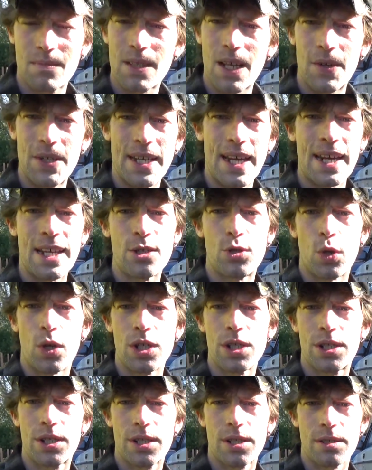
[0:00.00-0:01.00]
I was heading
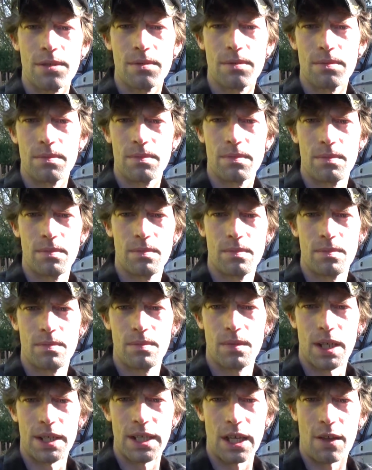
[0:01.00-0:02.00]
towards
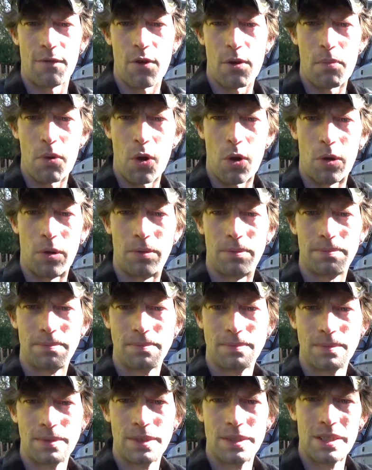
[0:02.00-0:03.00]
a telephone pole.
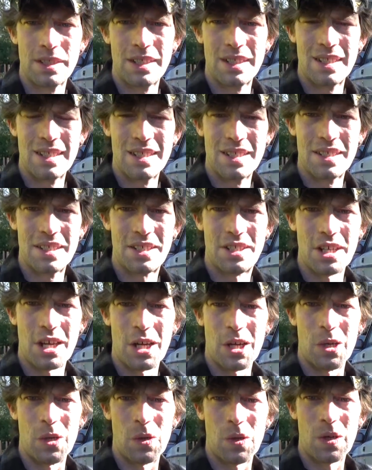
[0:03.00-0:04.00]

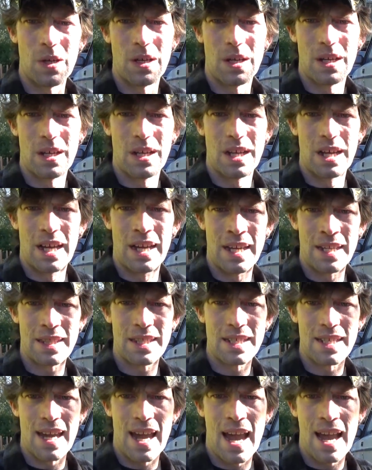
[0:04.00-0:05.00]
So I hit
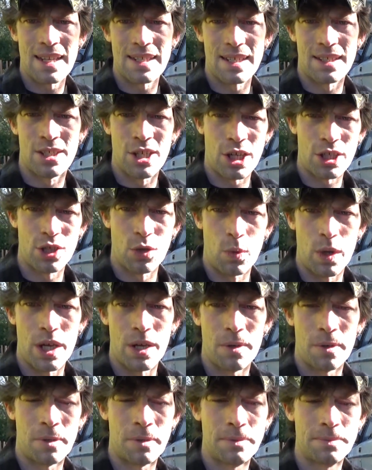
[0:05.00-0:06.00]
the gas, I chucked the
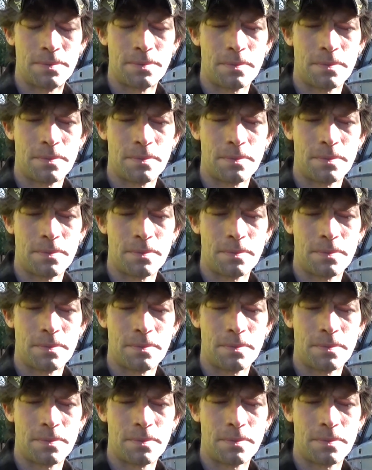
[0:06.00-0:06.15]
wheel,